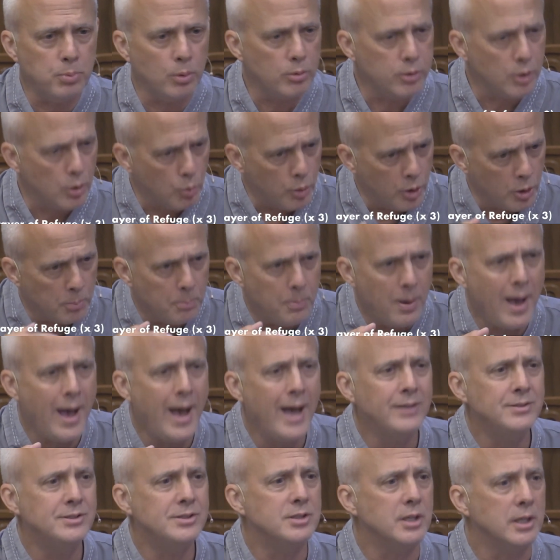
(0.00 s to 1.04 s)
that we're
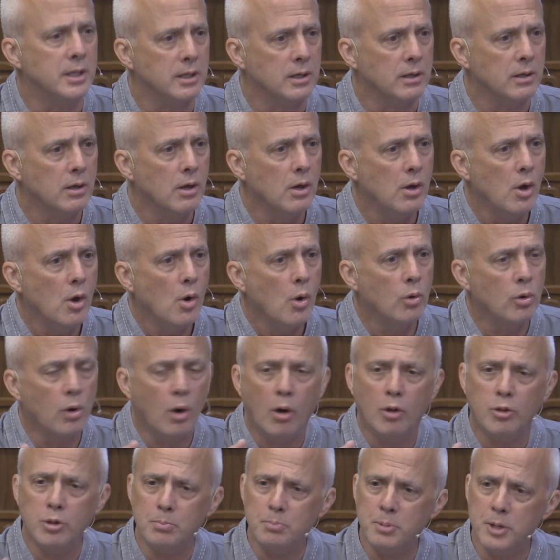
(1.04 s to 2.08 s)
passing or
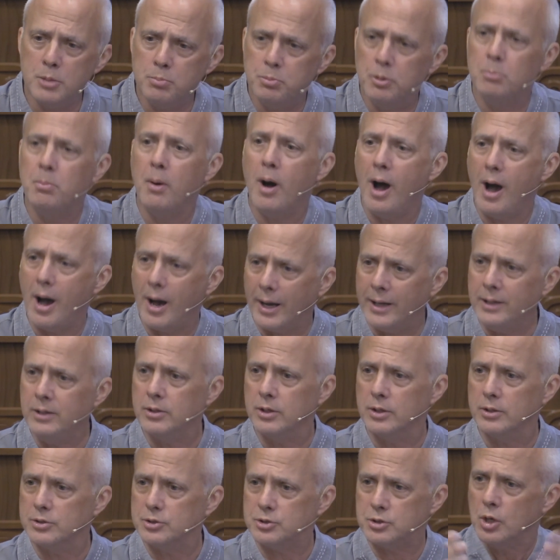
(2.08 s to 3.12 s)
all the people behind
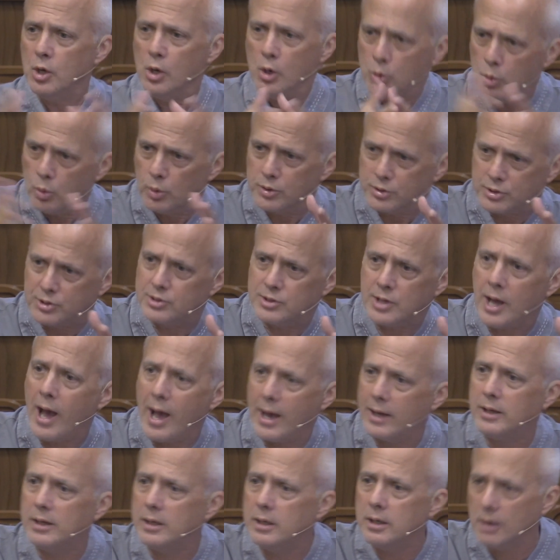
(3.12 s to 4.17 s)
us who are
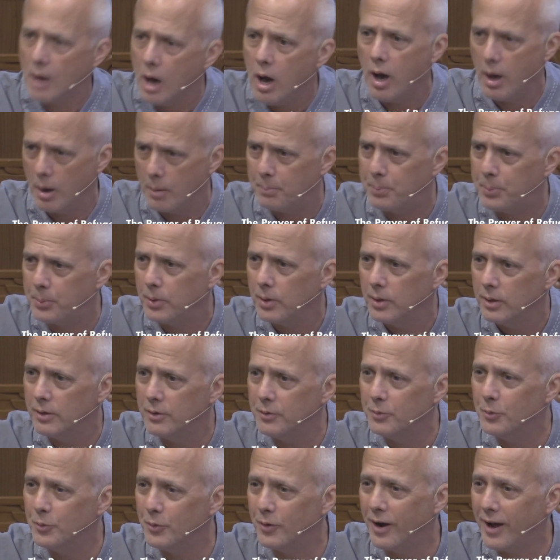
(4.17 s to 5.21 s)
stacking up,
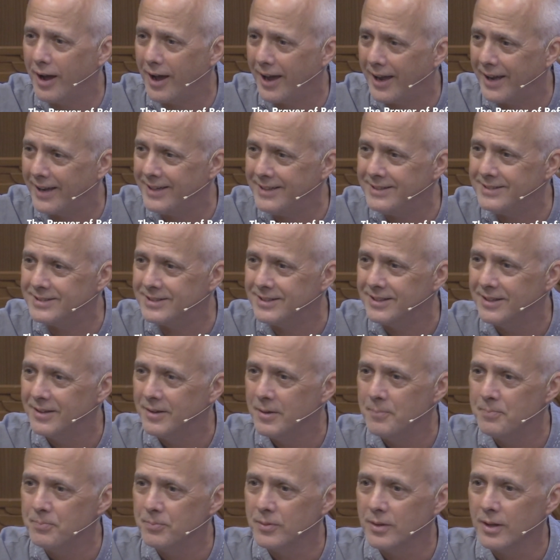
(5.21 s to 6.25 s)
right?
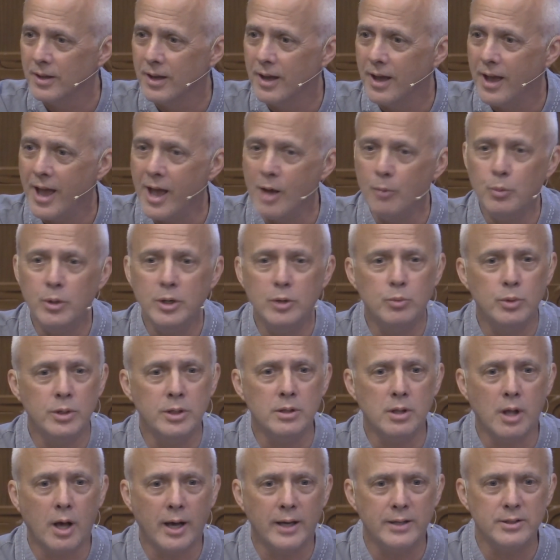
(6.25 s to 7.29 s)
And we
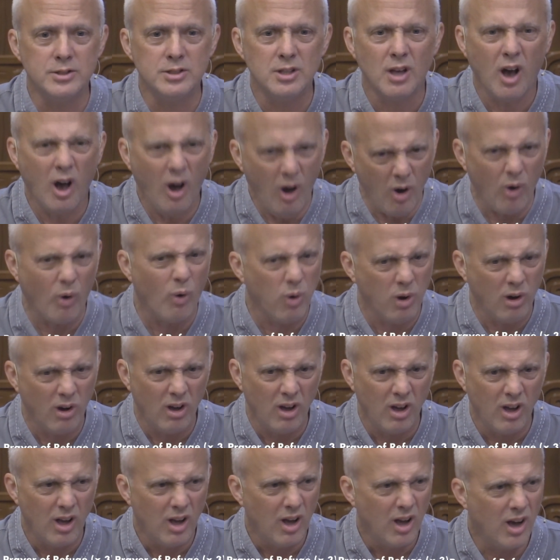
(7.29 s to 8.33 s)
realize, oh,
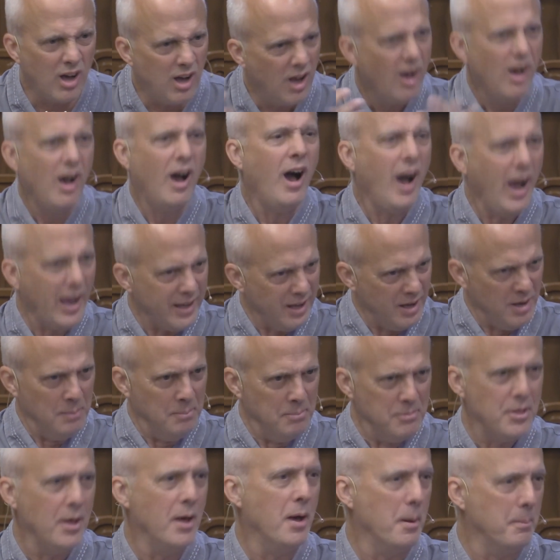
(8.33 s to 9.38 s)
I
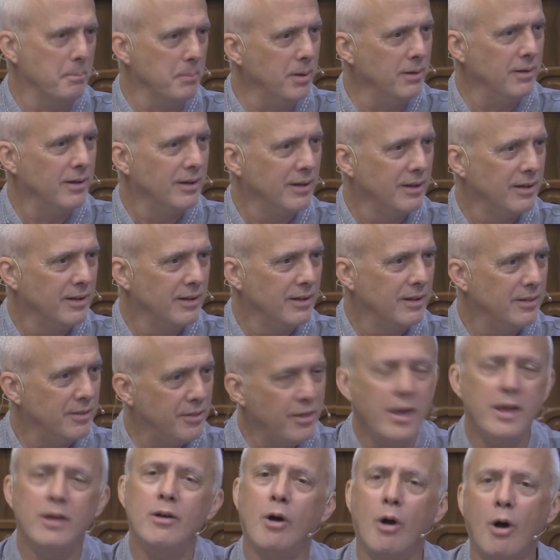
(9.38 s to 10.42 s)
am them.
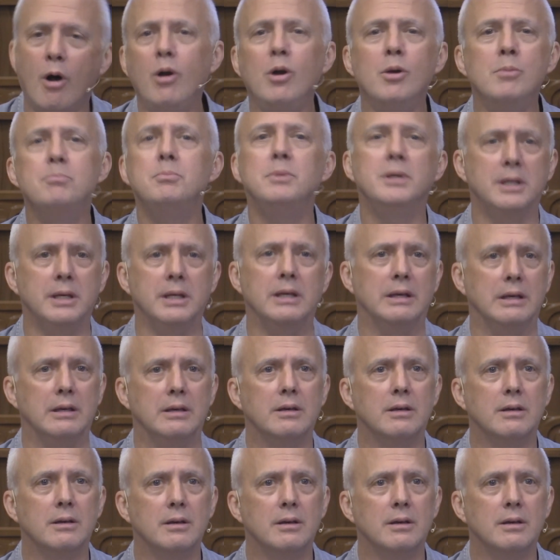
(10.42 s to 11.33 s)
They are me.